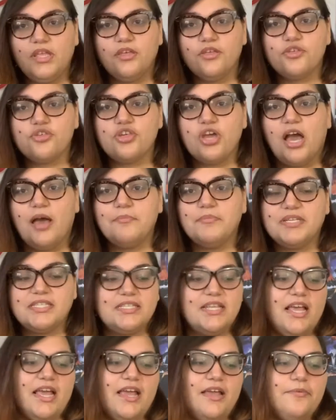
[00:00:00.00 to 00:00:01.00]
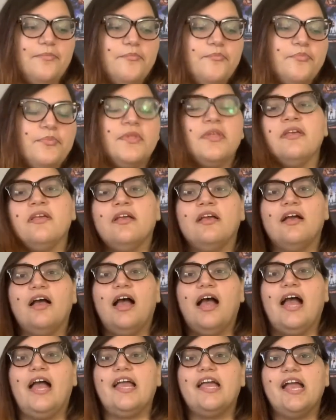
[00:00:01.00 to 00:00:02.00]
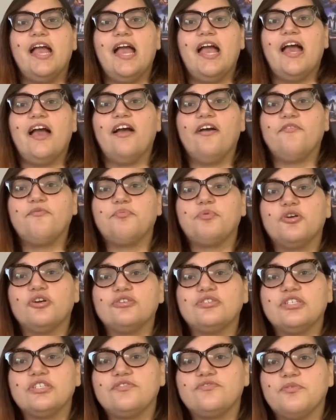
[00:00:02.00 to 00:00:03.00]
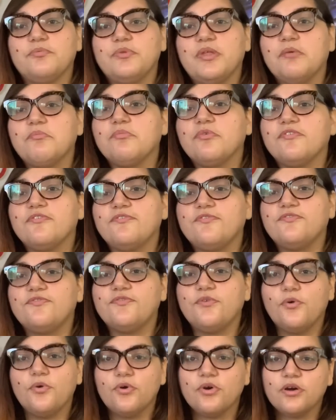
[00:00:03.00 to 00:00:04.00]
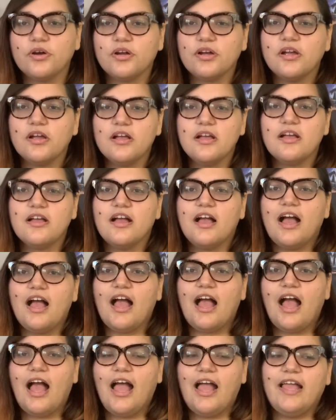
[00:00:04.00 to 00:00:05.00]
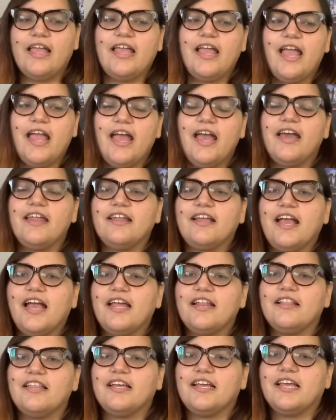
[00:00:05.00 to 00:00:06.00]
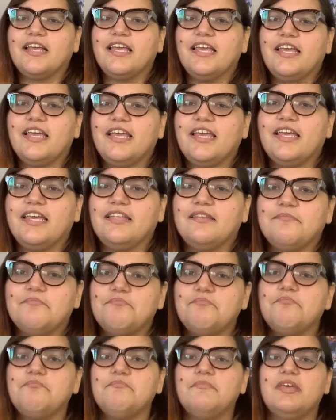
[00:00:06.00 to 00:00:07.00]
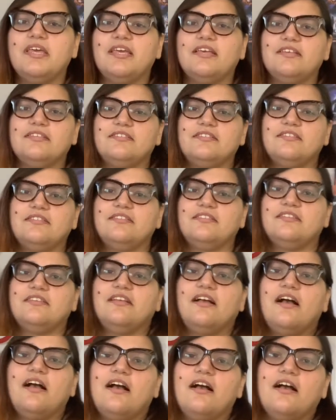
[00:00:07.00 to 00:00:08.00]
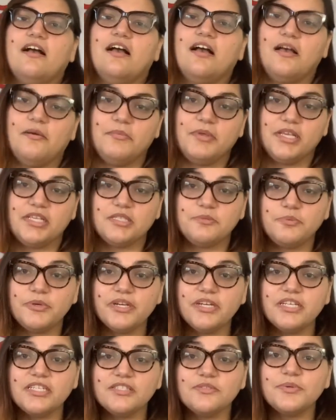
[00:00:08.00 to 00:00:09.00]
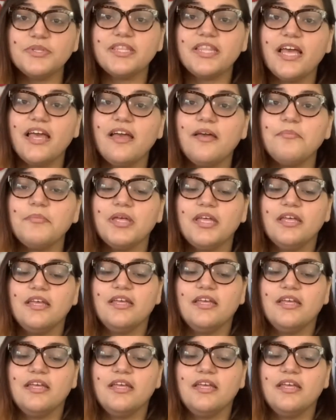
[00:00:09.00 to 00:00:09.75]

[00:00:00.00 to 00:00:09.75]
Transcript: Shop Miss A. I have purchased from them before. I had a kind of like a hit and miss experience with them.